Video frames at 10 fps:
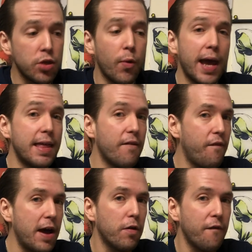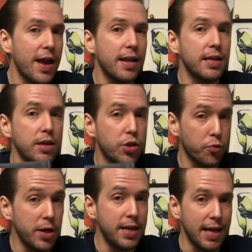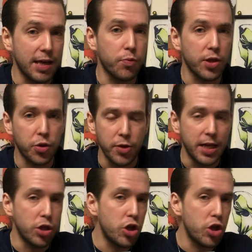the way that Final Fantasy 3DS was 3D.